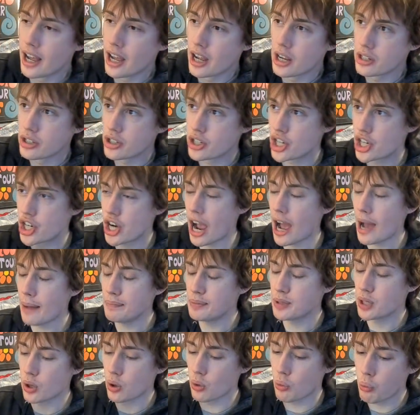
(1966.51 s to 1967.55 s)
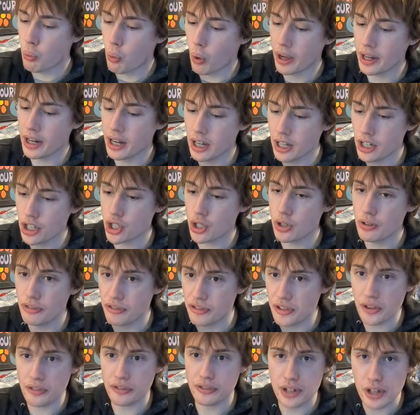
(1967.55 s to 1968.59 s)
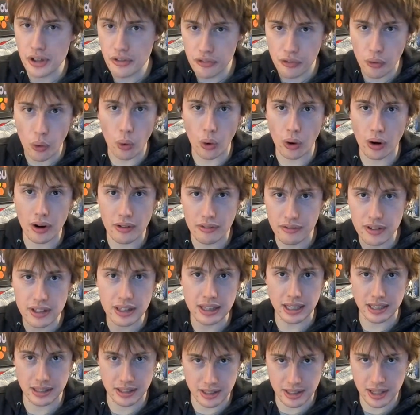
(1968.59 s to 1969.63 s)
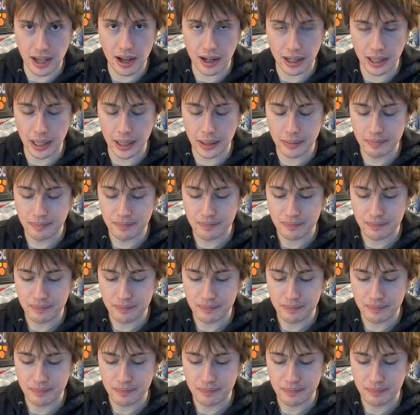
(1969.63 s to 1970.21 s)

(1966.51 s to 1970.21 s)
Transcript: Chapter 154 of Vinland Saga.